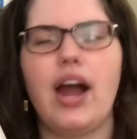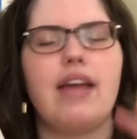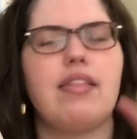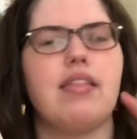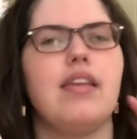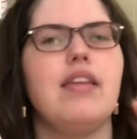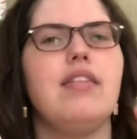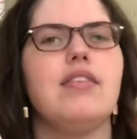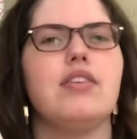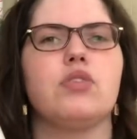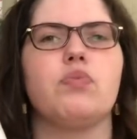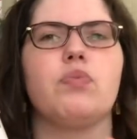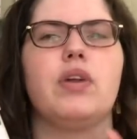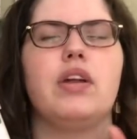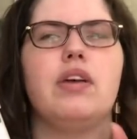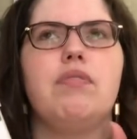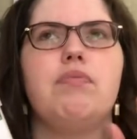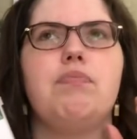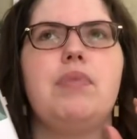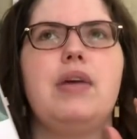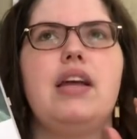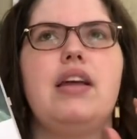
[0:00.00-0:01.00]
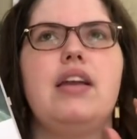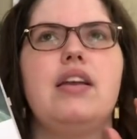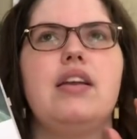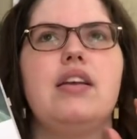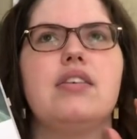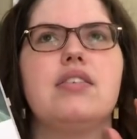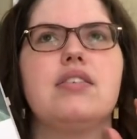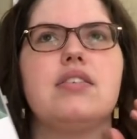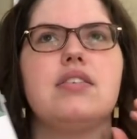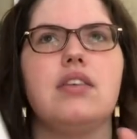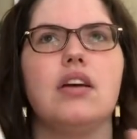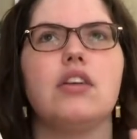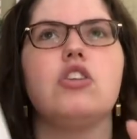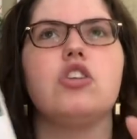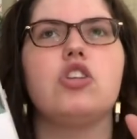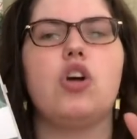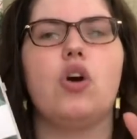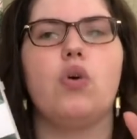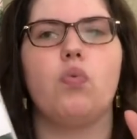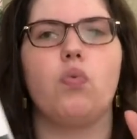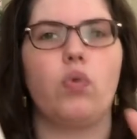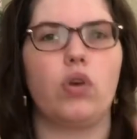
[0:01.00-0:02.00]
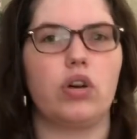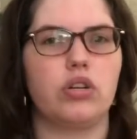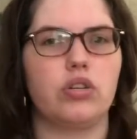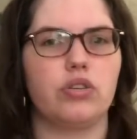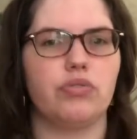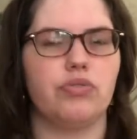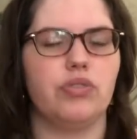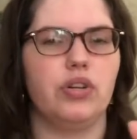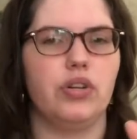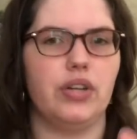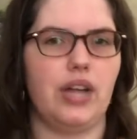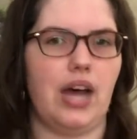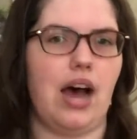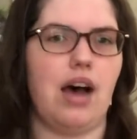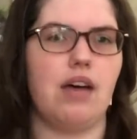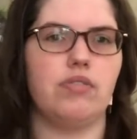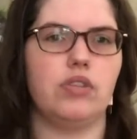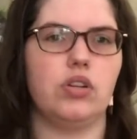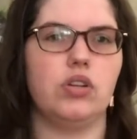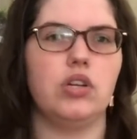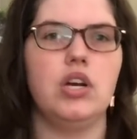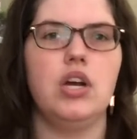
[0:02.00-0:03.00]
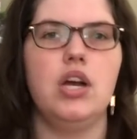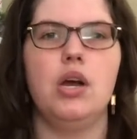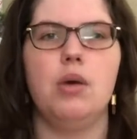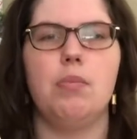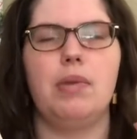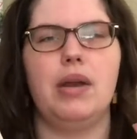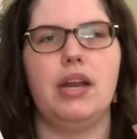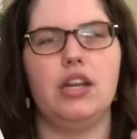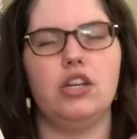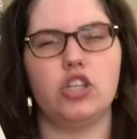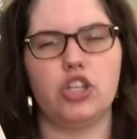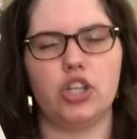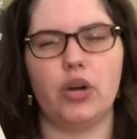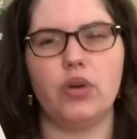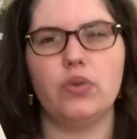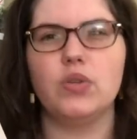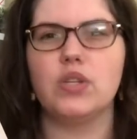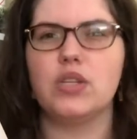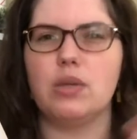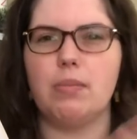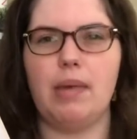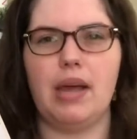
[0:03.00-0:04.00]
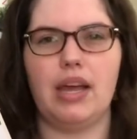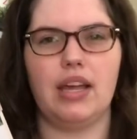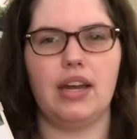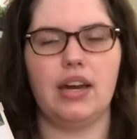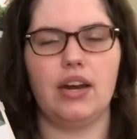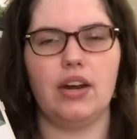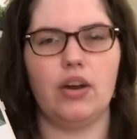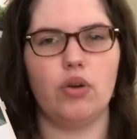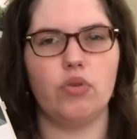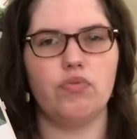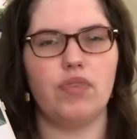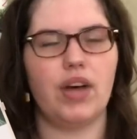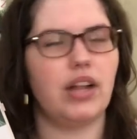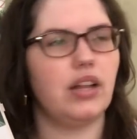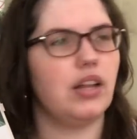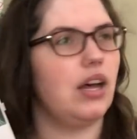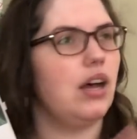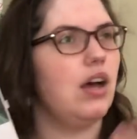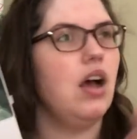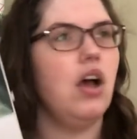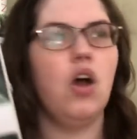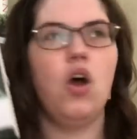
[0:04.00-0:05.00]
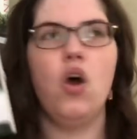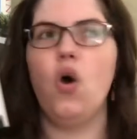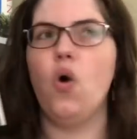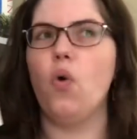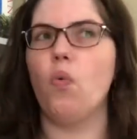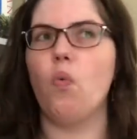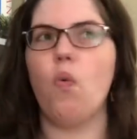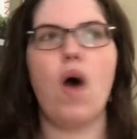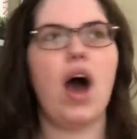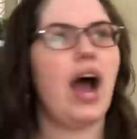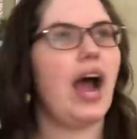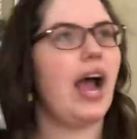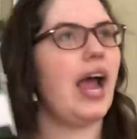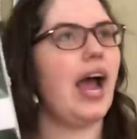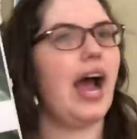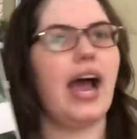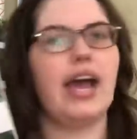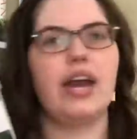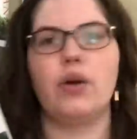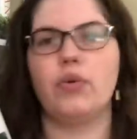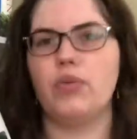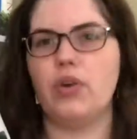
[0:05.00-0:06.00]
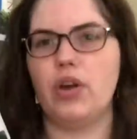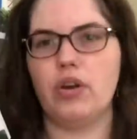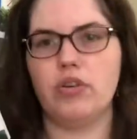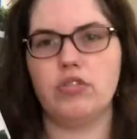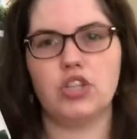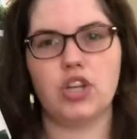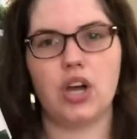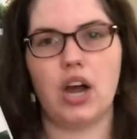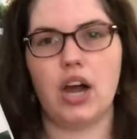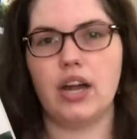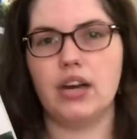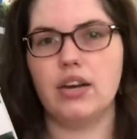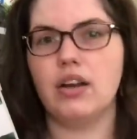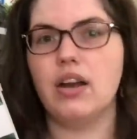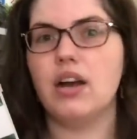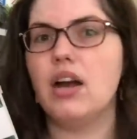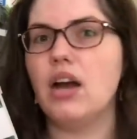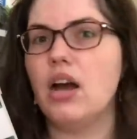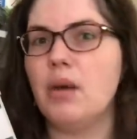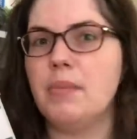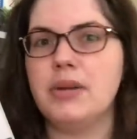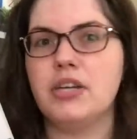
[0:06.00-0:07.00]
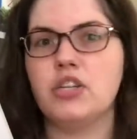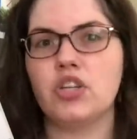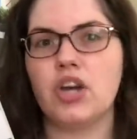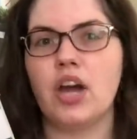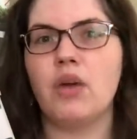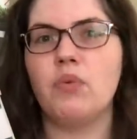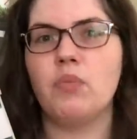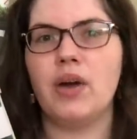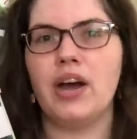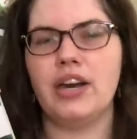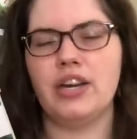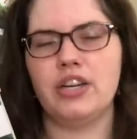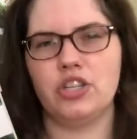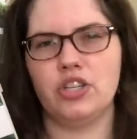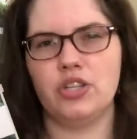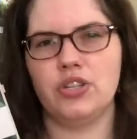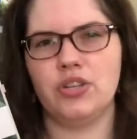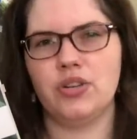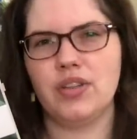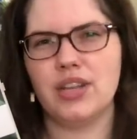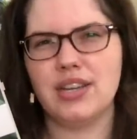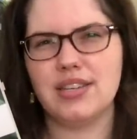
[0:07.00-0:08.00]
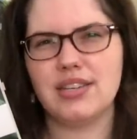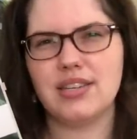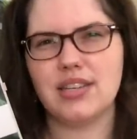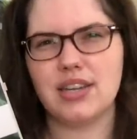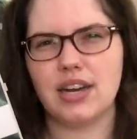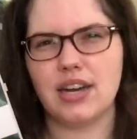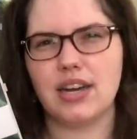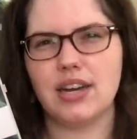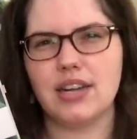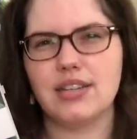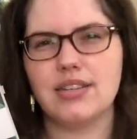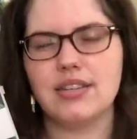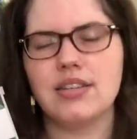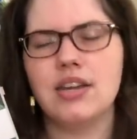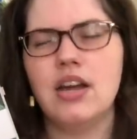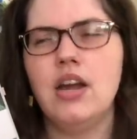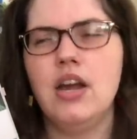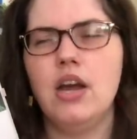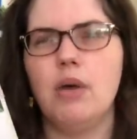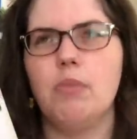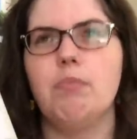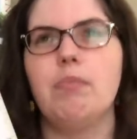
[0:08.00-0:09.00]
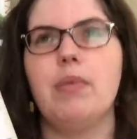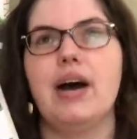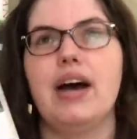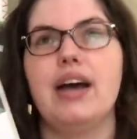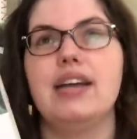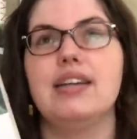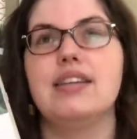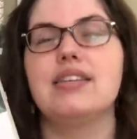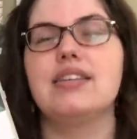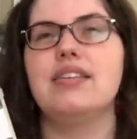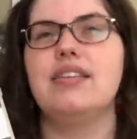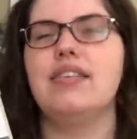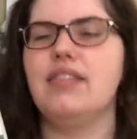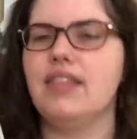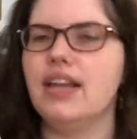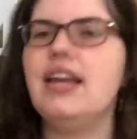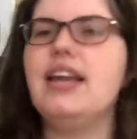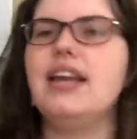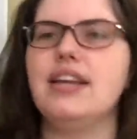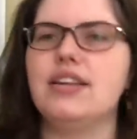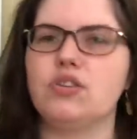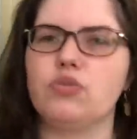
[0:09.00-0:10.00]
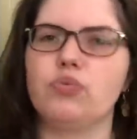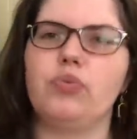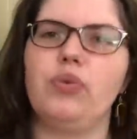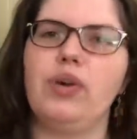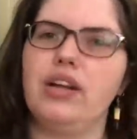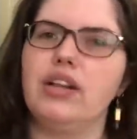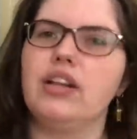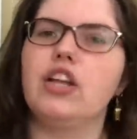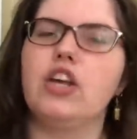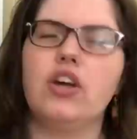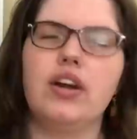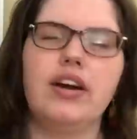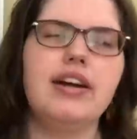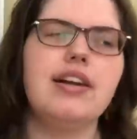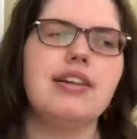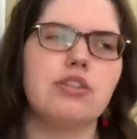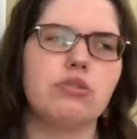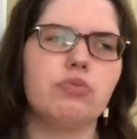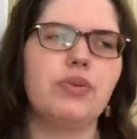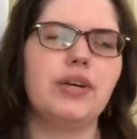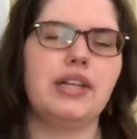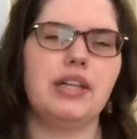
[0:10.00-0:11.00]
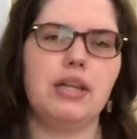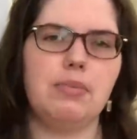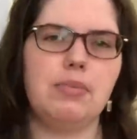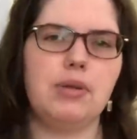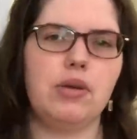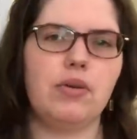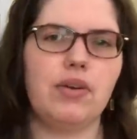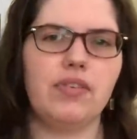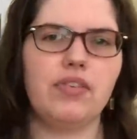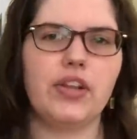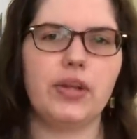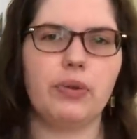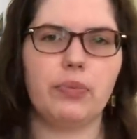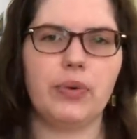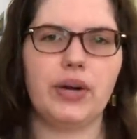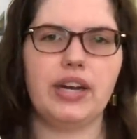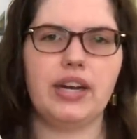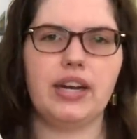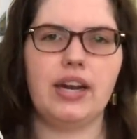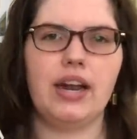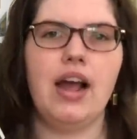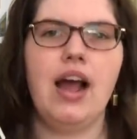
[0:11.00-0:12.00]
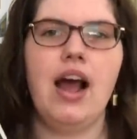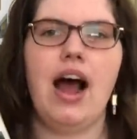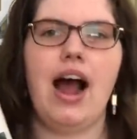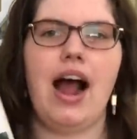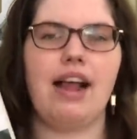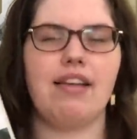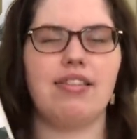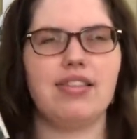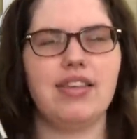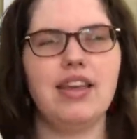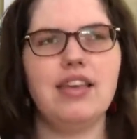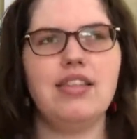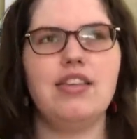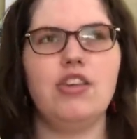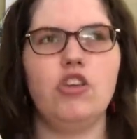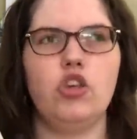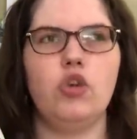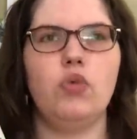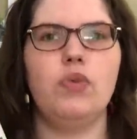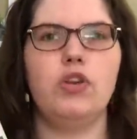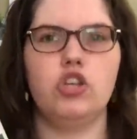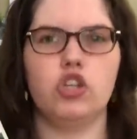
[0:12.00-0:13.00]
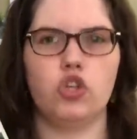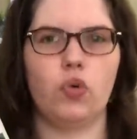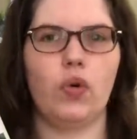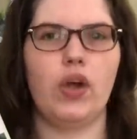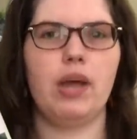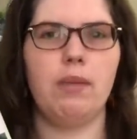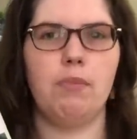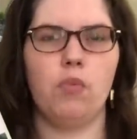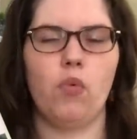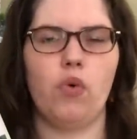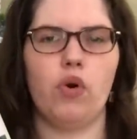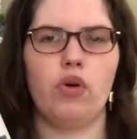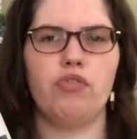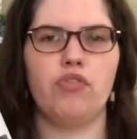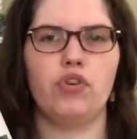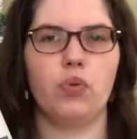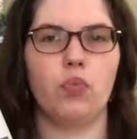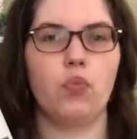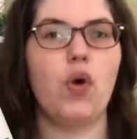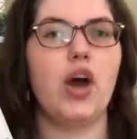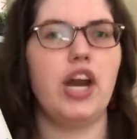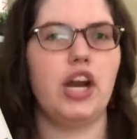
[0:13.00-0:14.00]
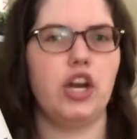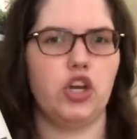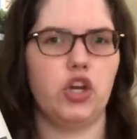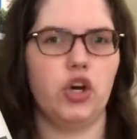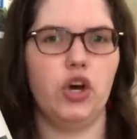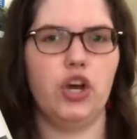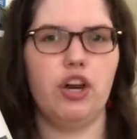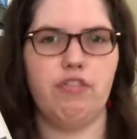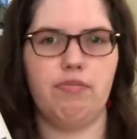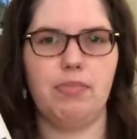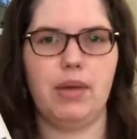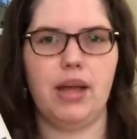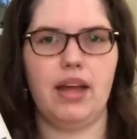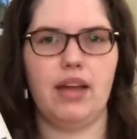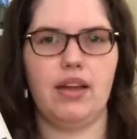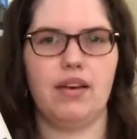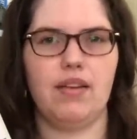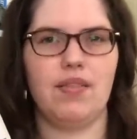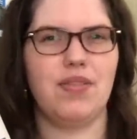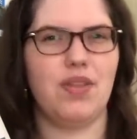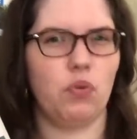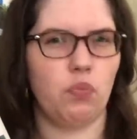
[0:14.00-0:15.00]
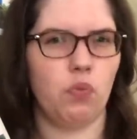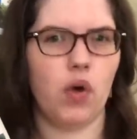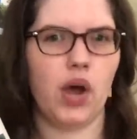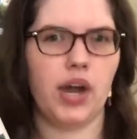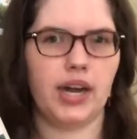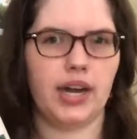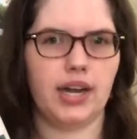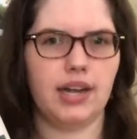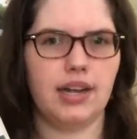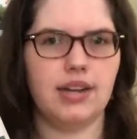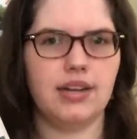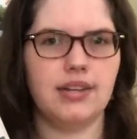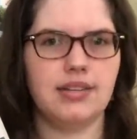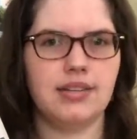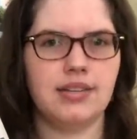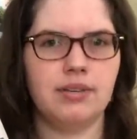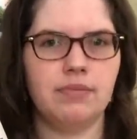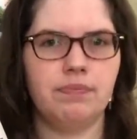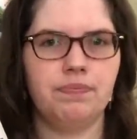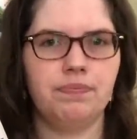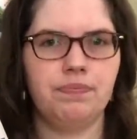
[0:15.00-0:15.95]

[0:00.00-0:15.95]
I think this would have been such a wonderful novel, but he chose to make it a novella. Why? I don't know, John. I mean, John, why did you do this to us? But it is really good and it's really beautifully written. I think that you enjoy it more for what it could have been than what it is.